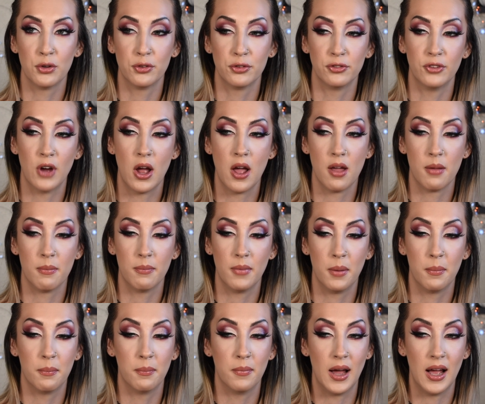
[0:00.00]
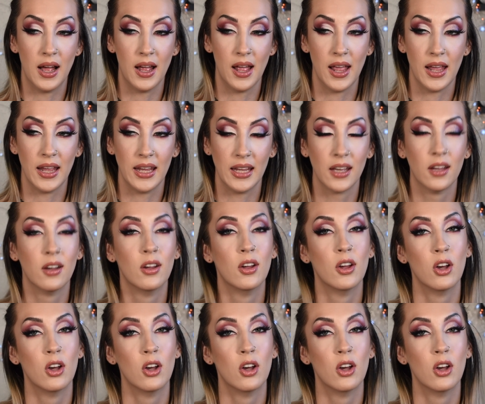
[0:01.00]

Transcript: from my